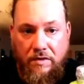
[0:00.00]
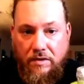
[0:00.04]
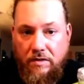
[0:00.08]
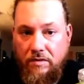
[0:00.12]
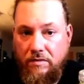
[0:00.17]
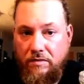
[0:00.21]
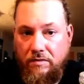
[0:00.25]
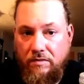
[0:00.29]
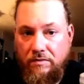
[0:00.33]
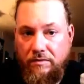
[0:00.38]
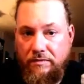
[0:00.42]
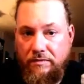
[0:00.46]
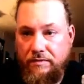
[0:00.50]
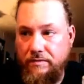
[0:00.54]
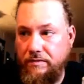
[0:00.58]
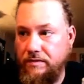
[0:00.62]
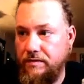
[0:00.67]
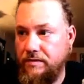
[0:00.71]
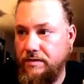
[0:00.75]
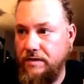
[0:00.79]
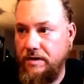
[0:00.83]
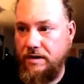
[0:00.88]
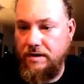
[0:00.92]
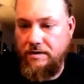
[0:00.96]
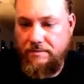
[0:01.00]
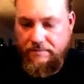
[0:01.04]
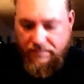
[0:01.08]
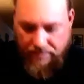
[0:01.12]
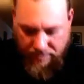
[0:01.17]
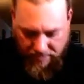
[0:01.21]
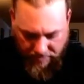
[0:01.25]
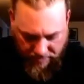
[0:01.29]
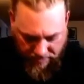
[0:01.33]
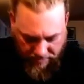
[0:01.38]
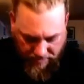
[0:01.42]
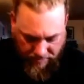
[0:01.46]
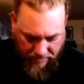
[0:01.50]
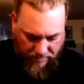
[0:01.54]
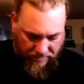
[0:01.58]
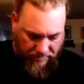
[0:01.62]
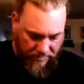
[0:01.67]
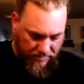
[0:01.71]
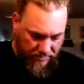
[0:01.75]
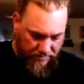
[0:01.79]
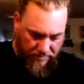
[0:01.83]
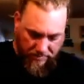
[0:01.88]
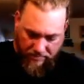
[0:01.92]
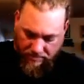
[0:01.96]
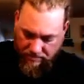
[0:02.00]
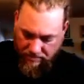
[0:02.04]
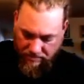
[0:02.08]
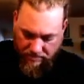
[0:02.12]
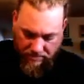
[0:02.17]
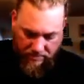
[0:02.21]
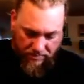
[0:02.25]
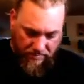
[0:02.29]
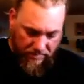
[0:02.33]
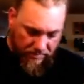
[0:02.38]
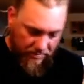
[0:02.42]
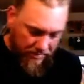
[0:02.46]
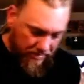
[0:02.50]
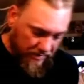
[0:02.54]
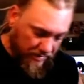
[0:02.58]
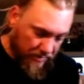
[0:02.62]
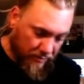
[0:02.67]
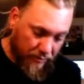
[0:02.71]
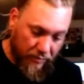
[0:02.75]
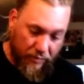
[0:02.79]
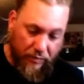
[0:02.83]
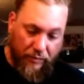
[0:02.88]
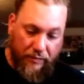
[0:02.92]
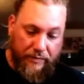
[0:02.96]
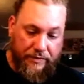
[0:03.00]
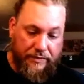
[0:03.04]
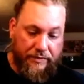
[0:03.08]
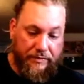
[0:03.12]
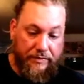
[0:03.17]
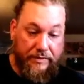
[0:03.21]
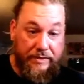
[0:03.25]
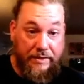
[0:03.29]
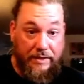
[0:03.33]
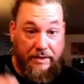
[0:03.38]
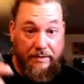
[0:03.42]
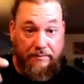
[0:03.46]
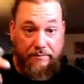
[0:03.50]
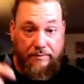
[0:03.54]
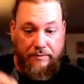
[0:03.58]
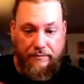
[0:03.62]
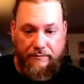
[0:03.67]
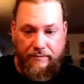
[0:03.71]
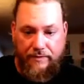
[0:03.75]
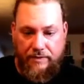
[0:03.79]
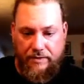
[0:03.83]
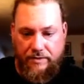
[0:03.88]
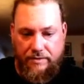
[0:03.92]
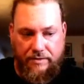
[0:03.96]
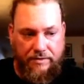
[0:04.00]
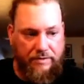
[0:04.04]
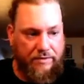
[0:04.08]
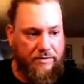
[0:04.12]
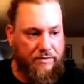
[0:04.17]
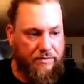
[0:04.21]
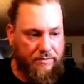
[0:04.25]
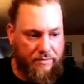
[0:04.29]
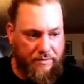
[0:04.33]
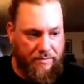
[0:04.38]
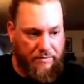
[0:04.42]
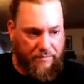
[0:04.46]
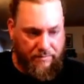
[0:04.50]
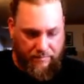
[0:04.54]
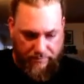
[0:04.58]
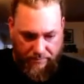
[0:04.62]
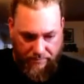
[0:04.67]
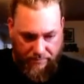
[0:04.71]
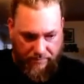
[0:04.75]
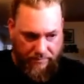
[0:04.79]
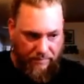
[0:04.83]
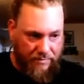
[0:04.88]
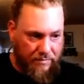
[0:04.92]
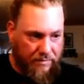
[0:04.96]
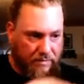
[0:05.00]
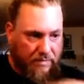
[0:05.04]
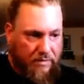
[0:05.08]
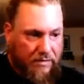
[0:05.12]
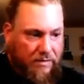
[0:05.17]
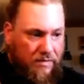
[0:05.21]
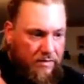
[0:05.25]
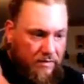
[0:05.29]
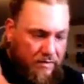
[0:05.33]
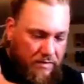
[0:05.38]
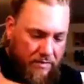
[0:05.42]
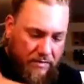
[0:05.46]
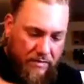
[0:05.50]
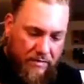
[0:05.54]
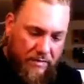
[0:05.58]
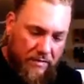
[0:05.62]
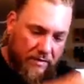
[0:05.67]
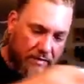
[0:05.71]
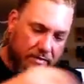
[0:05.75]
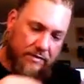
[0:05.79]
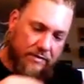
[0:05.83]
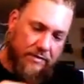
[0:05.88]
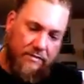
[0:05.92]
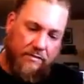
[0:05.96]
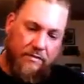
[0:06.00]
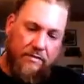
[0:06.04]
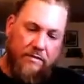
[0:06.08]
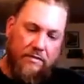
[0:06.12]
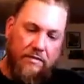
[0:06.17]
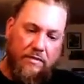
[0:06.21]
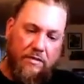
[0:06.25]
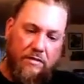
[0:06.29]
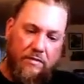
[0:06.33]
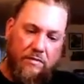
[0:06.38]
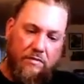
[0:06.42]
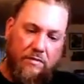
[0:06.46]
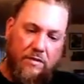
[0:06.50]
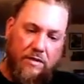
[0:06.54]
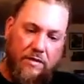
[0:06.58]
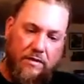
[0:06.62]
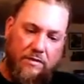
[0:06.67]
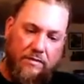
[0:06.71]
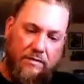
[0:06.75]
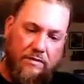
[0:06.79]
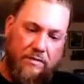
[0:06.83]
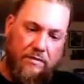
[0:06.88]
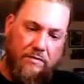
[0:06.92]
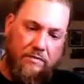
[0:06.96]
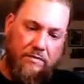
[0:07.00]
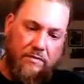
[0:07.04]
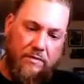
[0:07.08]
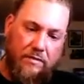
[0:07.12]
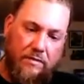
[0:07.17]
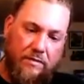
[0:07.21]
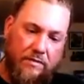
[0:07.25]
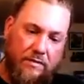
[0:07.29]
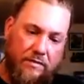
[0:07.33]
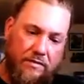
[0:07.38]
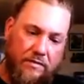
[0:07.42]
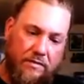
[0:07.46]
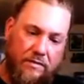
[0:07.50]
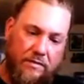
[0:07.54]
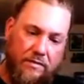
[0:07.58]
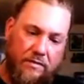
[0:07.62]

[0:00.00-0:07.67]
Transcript: Make a hole through the top there. And we're going to attempt to fish this through. I don't know how well it's going to work.